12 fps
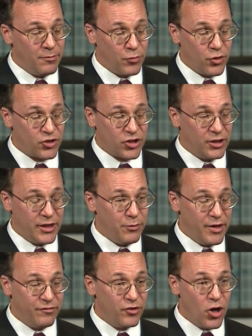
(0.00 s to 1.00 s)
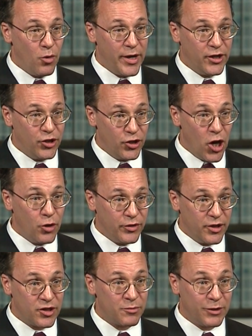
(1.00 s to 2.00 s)
Personally, we have no way to know
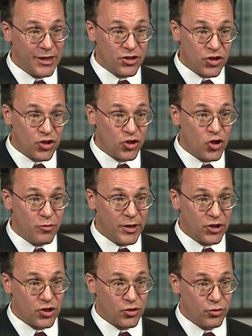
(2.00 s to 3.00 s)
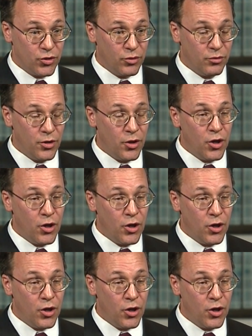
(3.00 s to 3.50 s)
this, but let's assume it's true.